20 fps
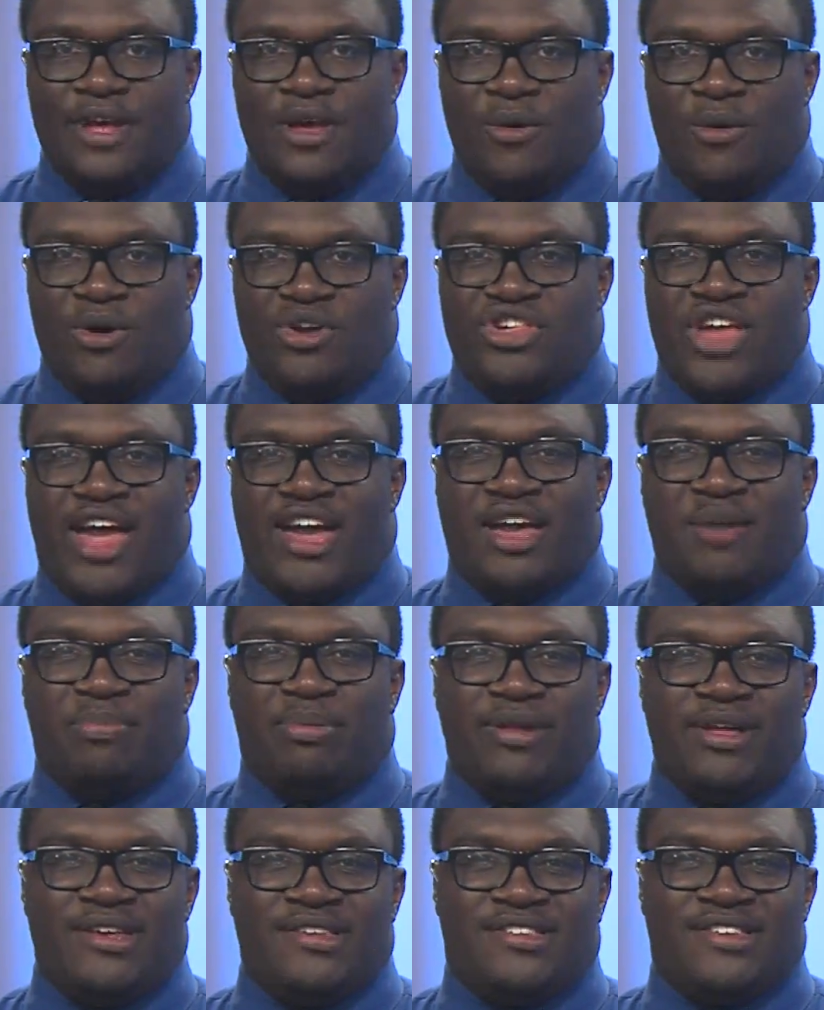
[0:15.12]
Well, Jackie,
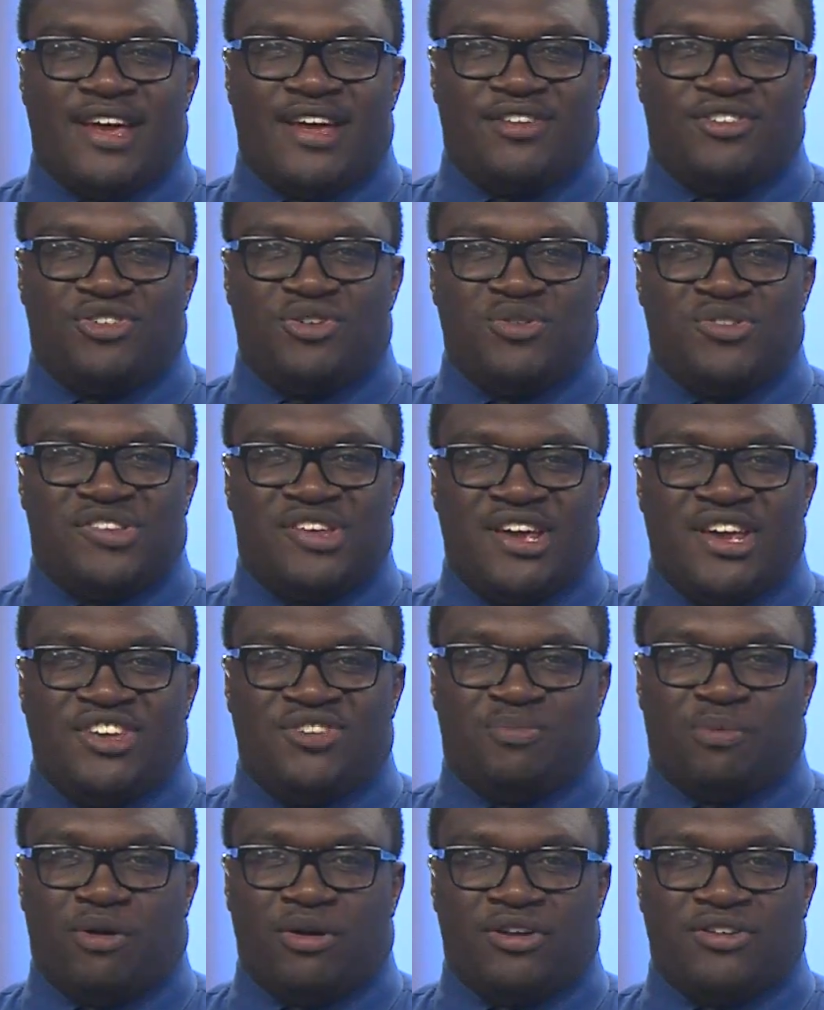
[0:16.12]
police say two
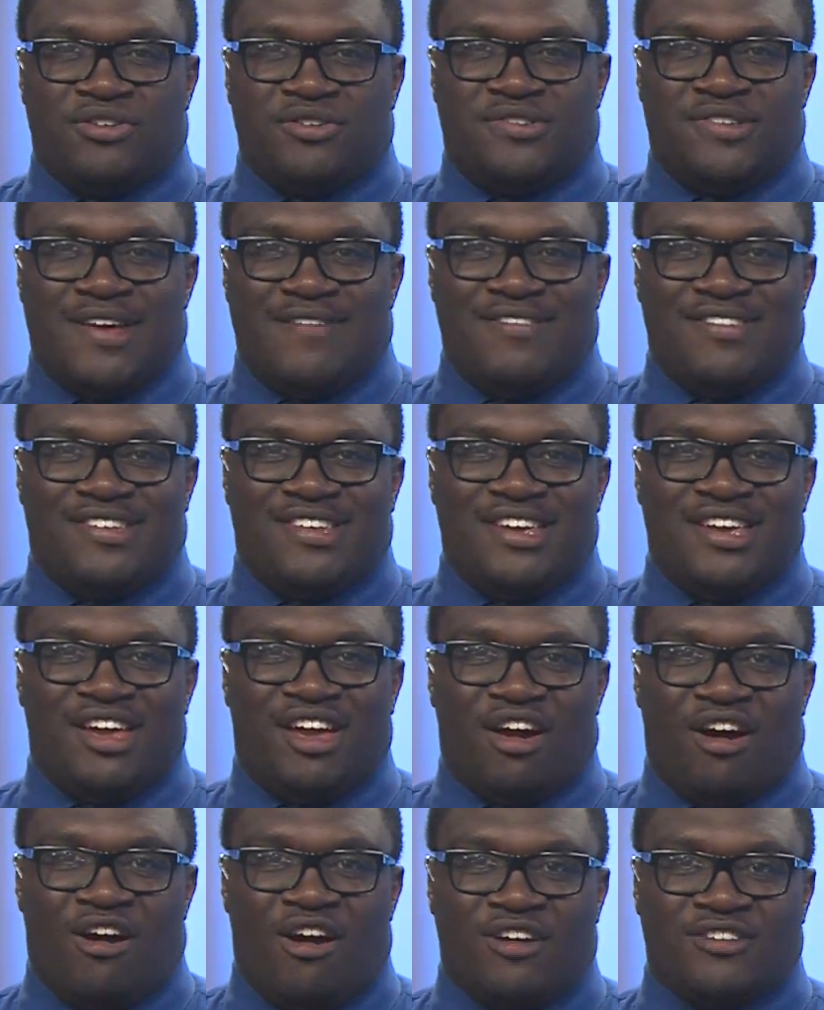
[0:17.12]
teens broke into
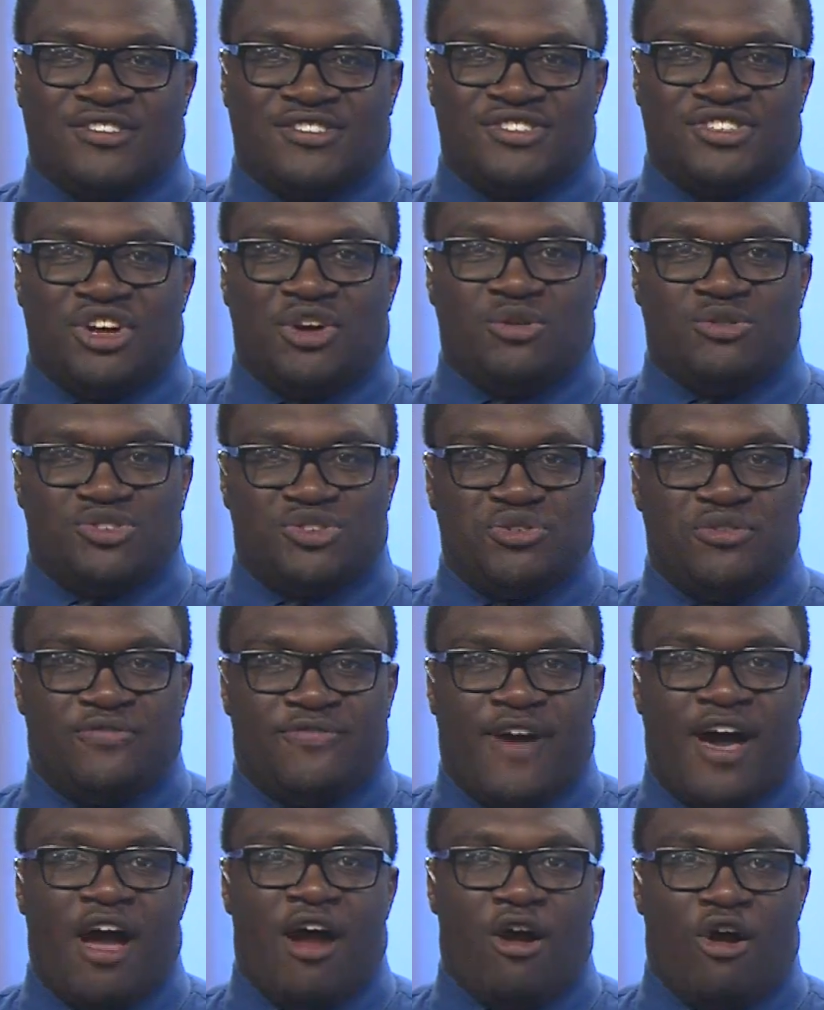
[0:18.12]
17 cars and stole two
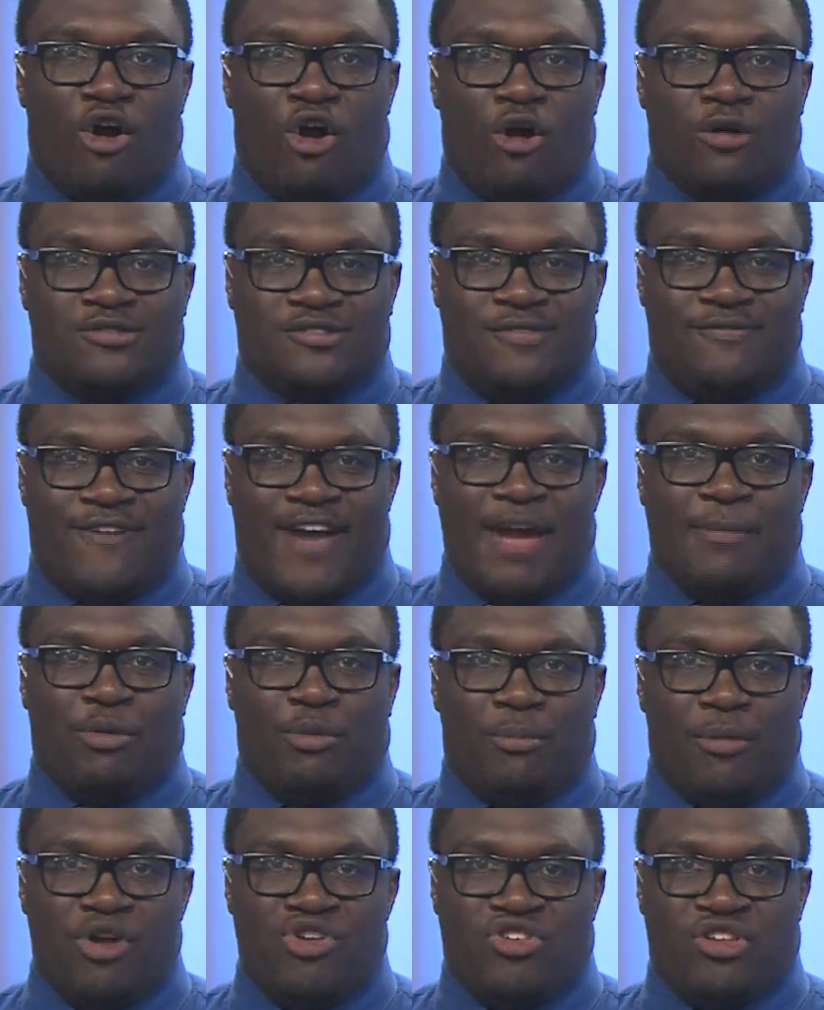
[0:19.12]
firearms and
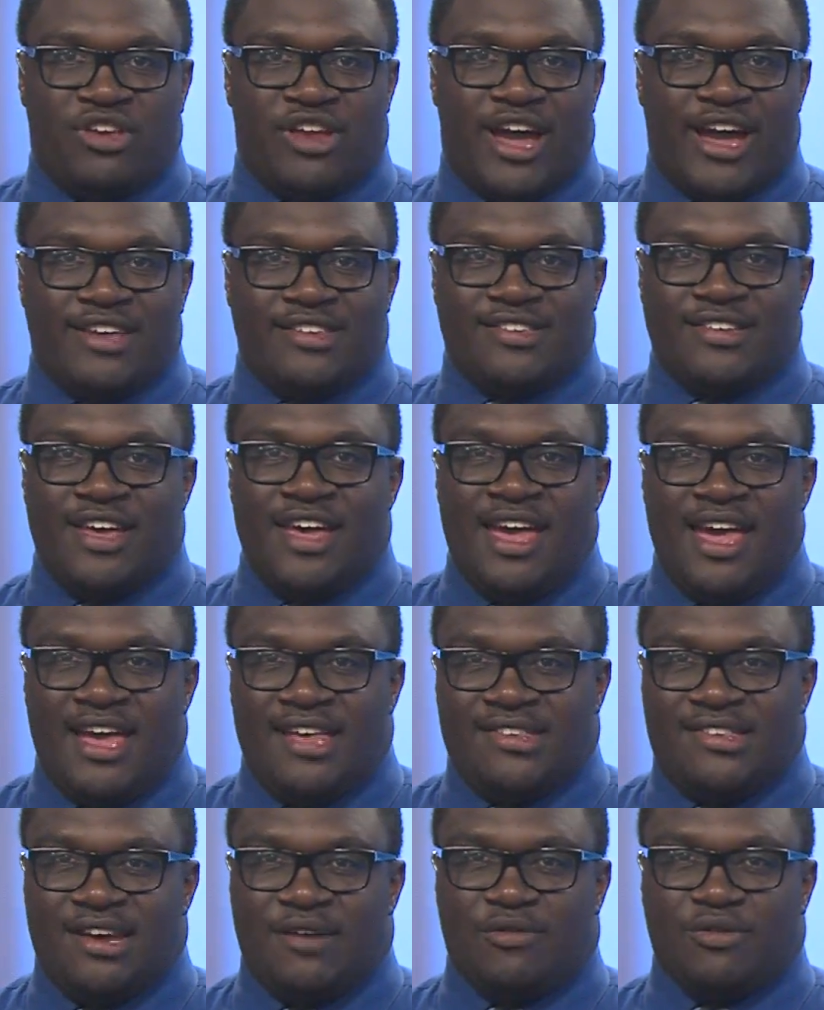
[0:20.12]
valuable merchandise
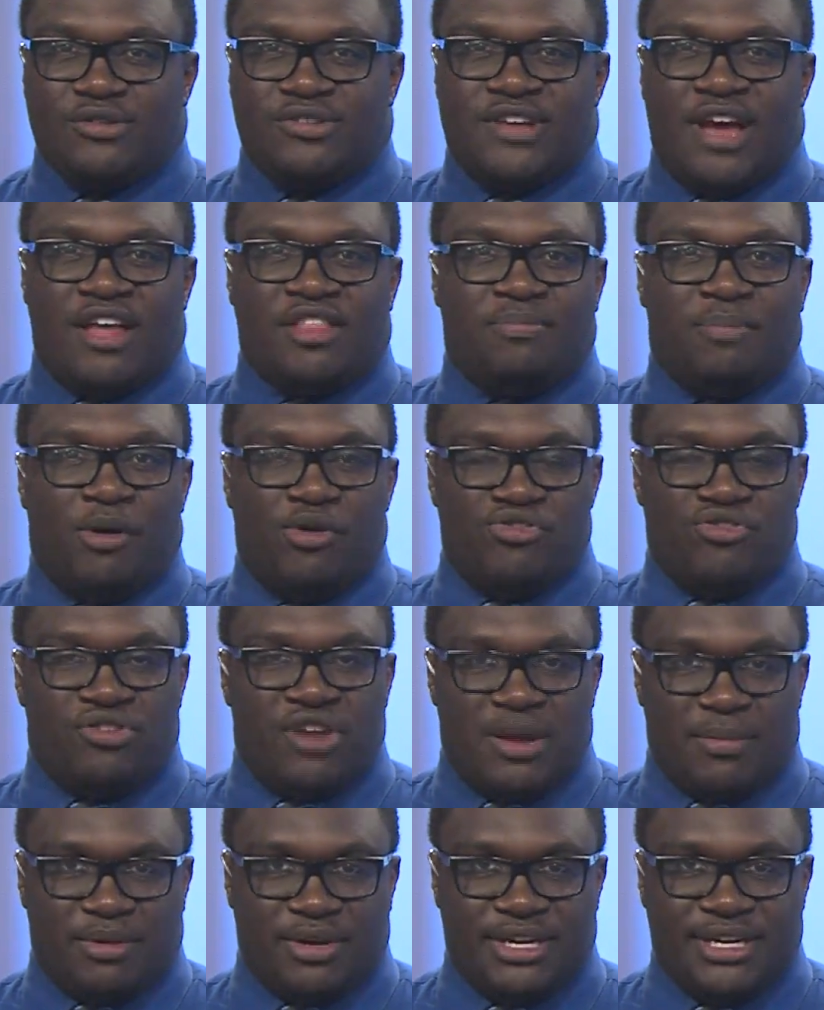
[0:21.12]
in several South Bossier
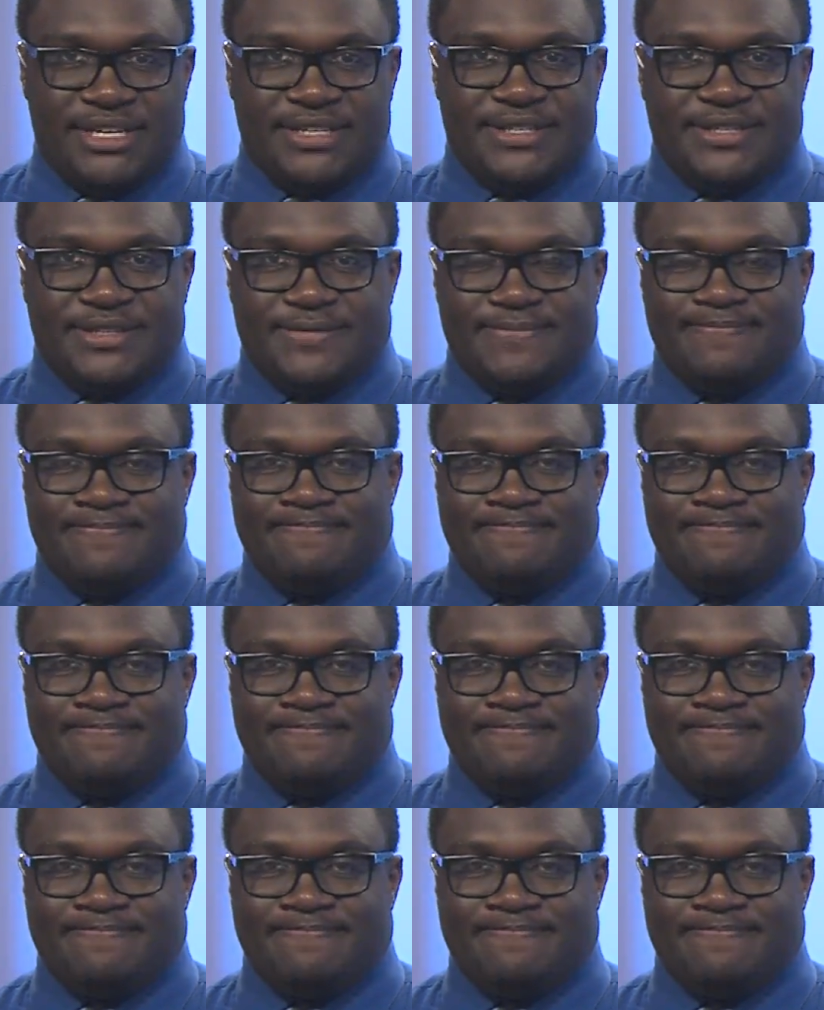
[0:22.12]
neighborhoods.